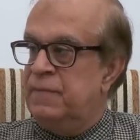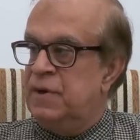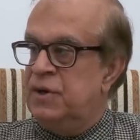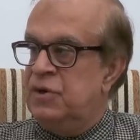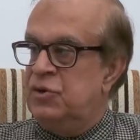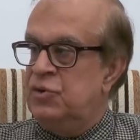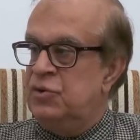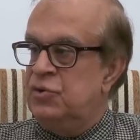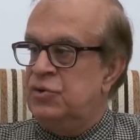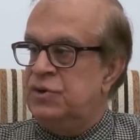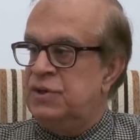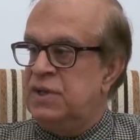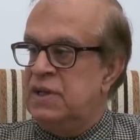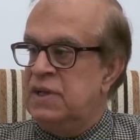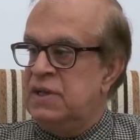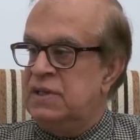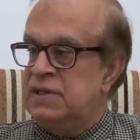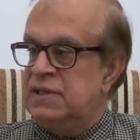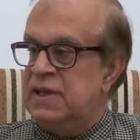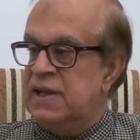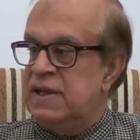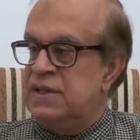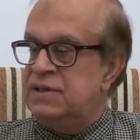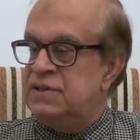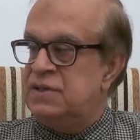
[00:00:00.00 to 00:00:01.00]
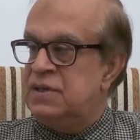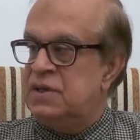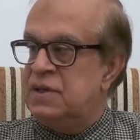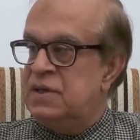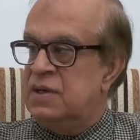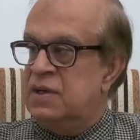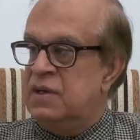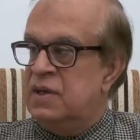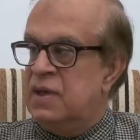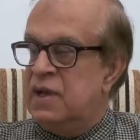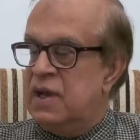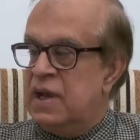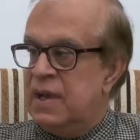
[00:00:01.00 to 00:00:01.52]
But do you think that
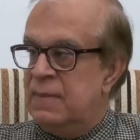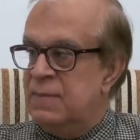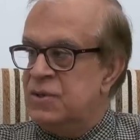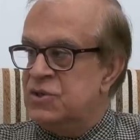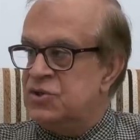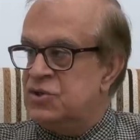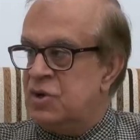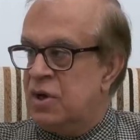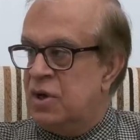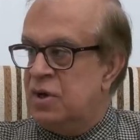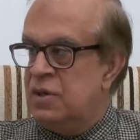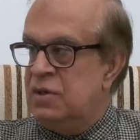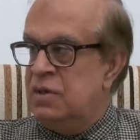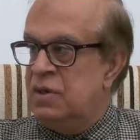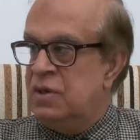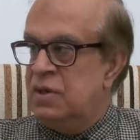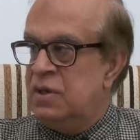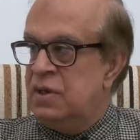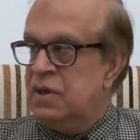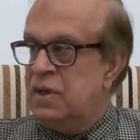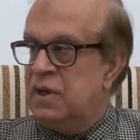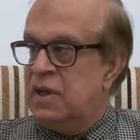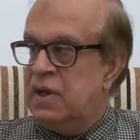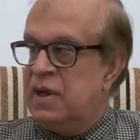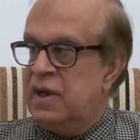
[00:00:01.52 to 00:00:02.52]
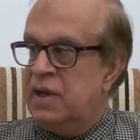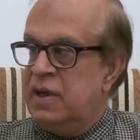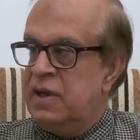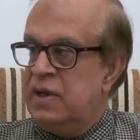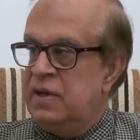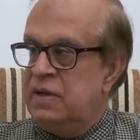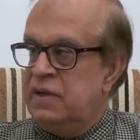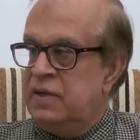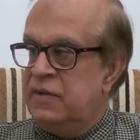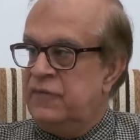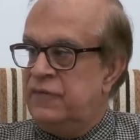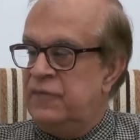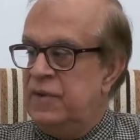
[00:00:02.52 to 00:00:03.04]
Amazon
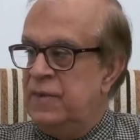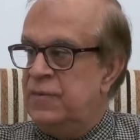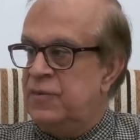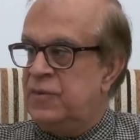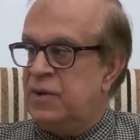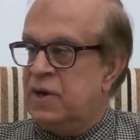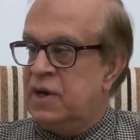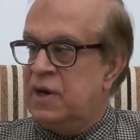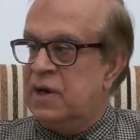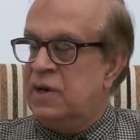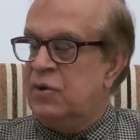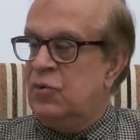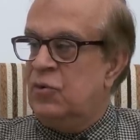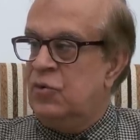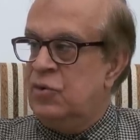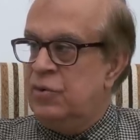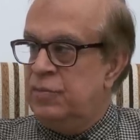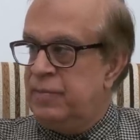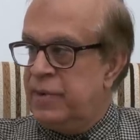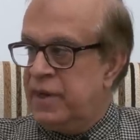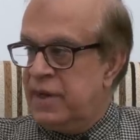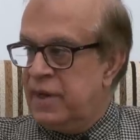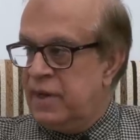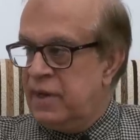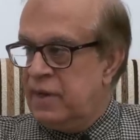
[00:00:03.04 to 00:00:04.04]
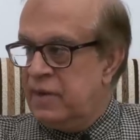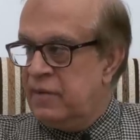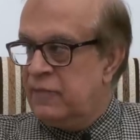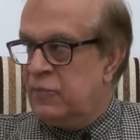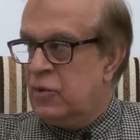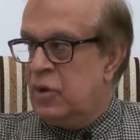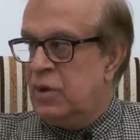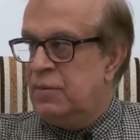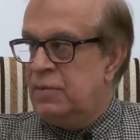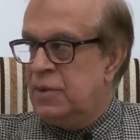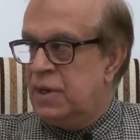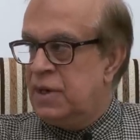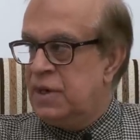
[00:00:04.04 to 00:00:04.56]
and Flipkart, owned by
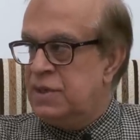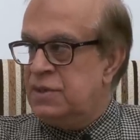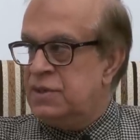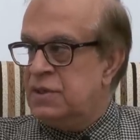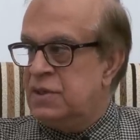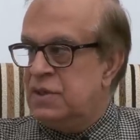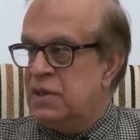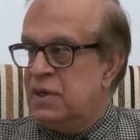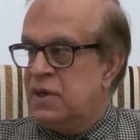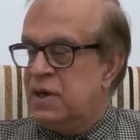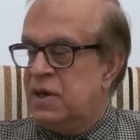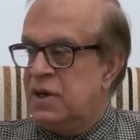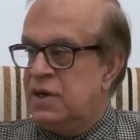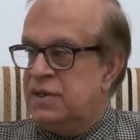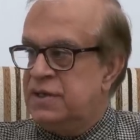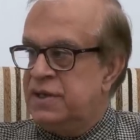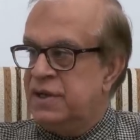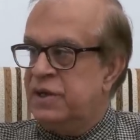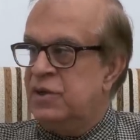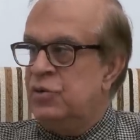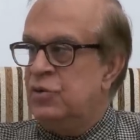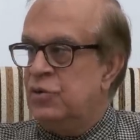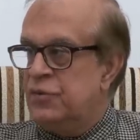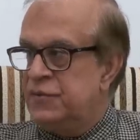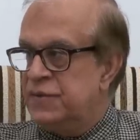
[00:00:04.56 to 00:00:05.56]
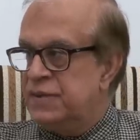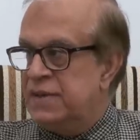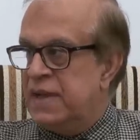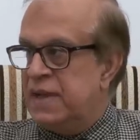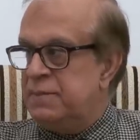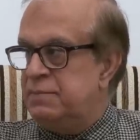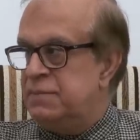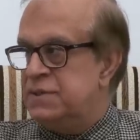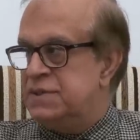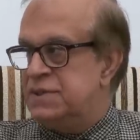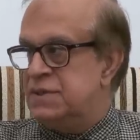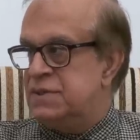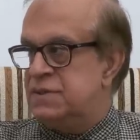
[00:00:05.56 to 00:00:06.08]
Walmart, are taking over
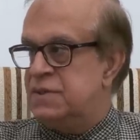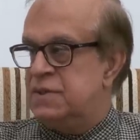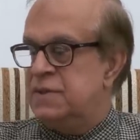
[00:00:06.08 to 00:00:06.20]
that business?